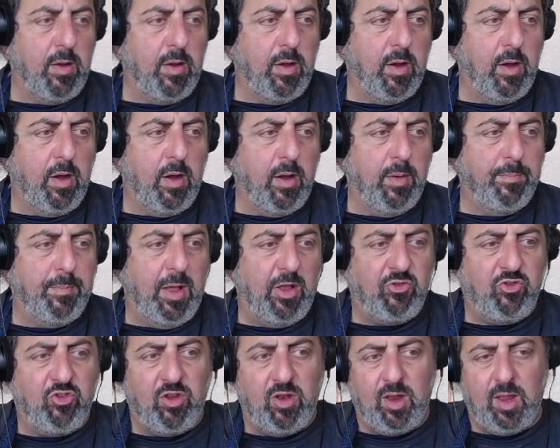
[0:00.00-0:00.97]

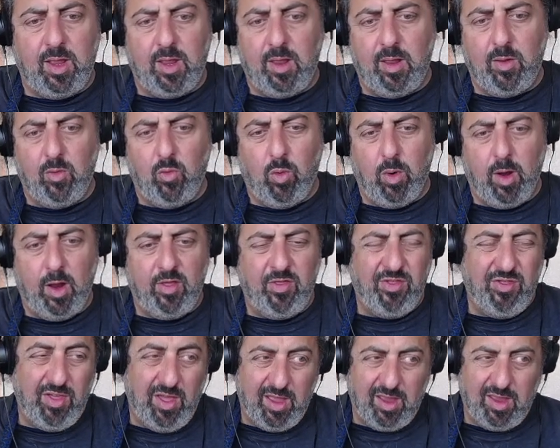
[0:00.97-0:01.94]
mentioning where I
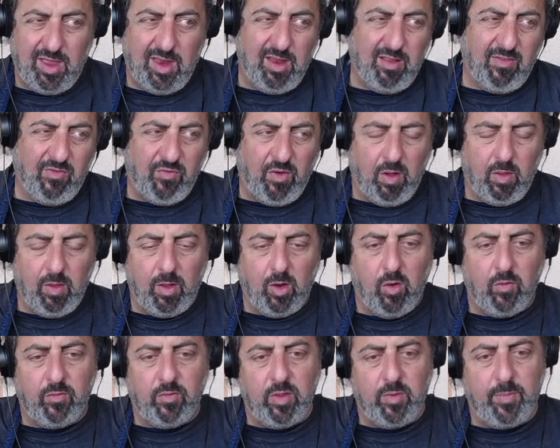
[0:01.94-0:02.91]
think it is falling
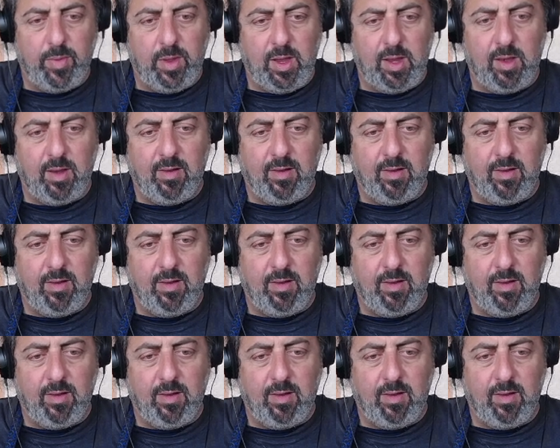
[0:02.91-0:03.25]
over the beat,